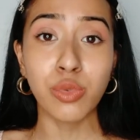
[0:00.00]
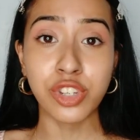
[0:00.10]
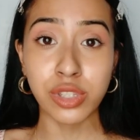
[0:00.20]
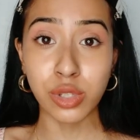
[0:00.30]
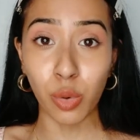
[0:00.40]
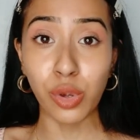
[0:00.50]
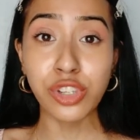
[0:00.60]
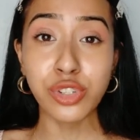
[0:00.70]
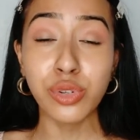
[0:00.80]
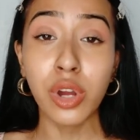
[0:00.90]
which is
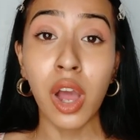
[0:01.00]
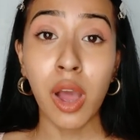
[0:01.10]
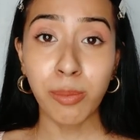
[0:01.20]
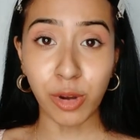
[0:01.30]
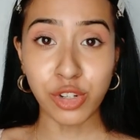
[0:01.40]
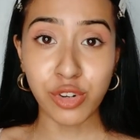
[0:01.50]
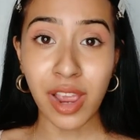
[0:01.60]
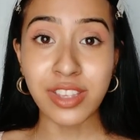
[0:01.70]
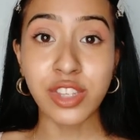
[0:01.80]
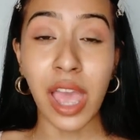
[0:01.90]
going to
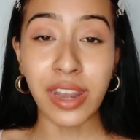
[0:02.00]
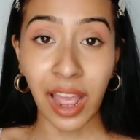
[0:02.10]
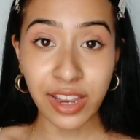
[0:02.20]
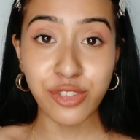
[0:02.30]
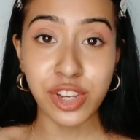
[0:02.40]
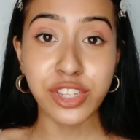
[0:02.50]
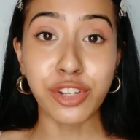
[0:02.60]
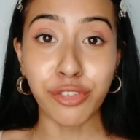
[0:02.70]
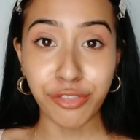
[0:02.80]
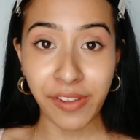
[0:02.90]
moisturize and hydrate
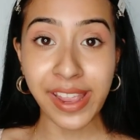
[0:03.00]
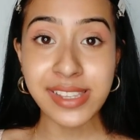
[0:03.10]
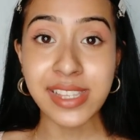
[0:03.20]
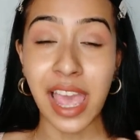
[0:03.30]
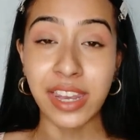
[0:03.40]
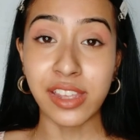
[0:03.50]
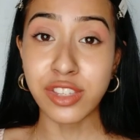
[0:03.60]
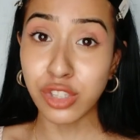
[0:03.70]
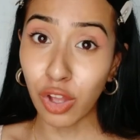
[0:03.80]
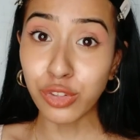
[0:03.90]
your face and
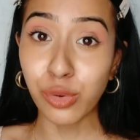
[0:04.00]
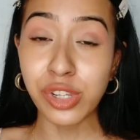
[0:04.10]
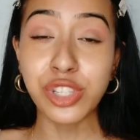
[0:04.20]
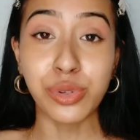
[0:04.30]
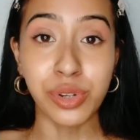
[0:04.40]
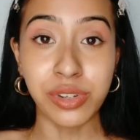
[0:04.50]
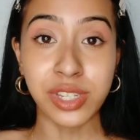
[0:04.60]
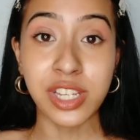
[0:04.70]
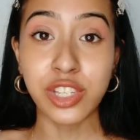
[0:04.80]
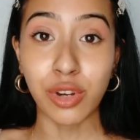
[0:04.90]
is not going to
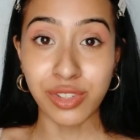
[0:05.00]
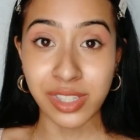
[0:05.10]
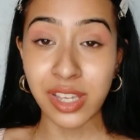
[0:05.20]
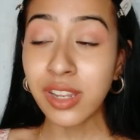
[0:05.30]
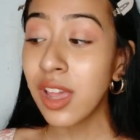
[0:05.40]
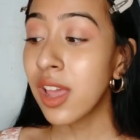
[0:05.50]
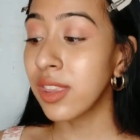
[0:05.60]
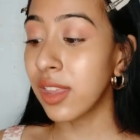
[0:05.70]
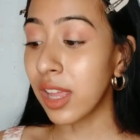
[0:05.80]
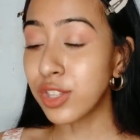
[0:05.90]
irritate your skin,
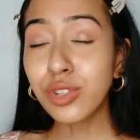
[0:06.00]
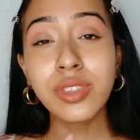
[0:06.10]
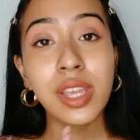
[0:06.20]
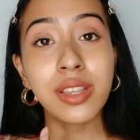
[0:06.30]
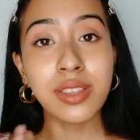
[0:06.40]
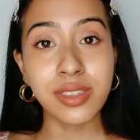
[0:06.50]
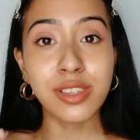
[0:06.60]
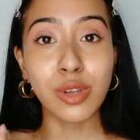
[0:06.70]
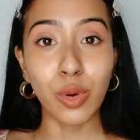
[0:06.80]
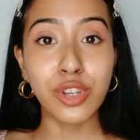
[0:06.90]
then I do think this
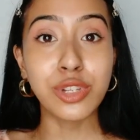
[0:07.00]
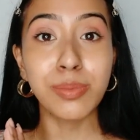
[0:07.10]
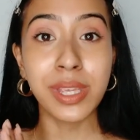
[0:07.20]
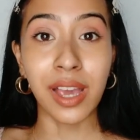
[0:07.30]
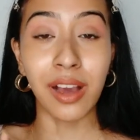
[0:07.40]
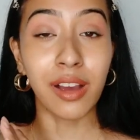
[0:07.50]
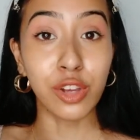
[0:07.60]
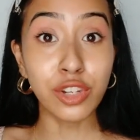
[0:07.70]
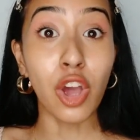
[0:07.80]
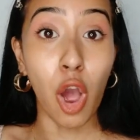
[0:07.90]
is going to be a
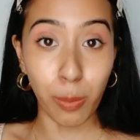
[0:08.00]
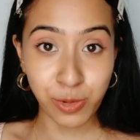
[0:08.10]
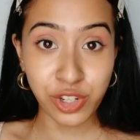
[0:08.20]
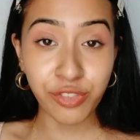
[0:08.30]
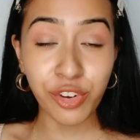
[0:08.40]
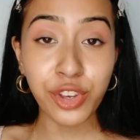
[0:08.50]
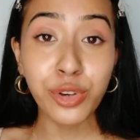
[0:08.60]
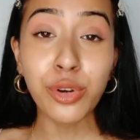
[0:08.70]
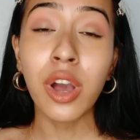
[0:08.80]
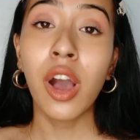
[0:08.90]
good option for
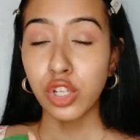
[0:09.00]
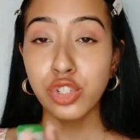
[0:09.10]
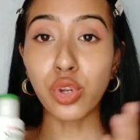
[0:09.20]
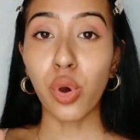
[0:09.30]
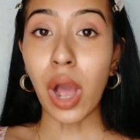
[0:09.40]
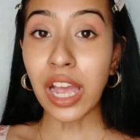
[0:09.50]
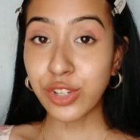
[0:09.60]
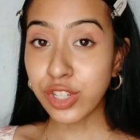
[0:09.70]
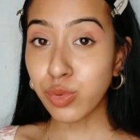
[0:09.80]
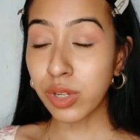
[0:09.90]
you. So I
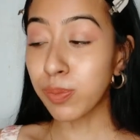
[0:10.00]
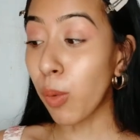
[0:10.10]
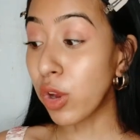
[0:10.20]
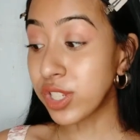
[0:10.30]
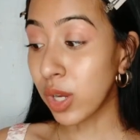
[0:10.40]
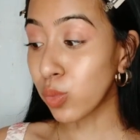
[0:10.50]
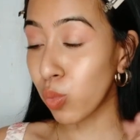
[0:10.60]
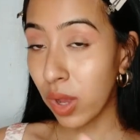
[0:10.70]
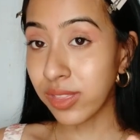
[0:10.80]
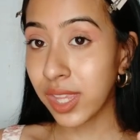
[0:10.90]
just want to point
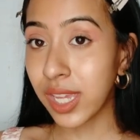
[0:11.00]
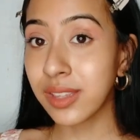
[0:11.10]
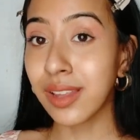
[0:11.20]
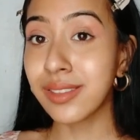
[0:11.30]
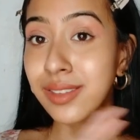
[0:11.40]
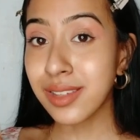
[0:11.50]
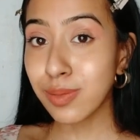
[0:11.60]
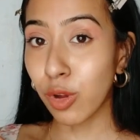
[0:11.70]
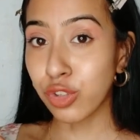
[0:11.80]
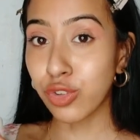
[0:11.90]
out one thing, that this
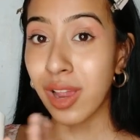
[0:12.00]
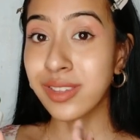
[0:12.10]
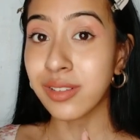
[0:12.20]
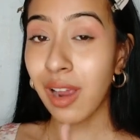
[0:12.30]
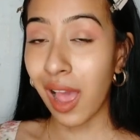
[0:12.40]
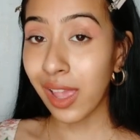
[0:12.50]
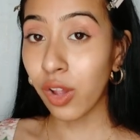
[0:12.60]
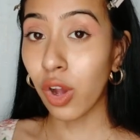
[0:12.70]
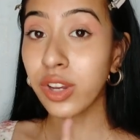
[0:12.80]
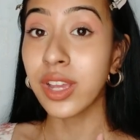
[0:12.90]
moisturizer I
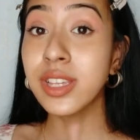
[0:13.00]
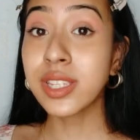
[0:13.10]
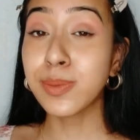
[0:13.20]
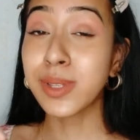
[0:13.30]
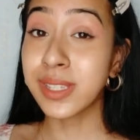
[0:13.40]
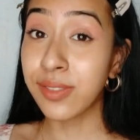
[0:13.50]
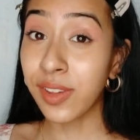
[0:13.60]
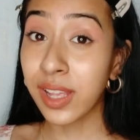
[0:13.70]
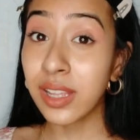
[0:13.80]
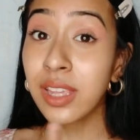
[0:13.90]
got is
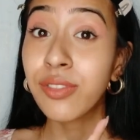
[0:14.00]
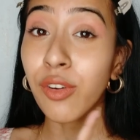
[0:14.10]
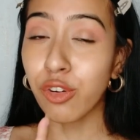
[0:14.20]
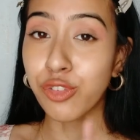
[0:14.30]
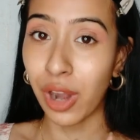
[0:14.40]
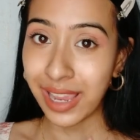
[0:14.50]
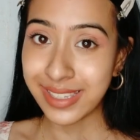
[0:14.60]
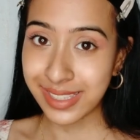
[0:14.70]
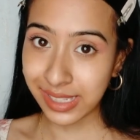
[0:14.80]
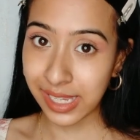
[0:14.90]
specifically for dry
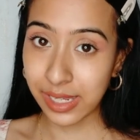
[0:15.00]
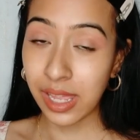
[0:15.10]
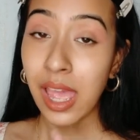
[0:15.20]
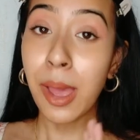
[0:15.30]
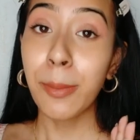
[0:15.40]
skin,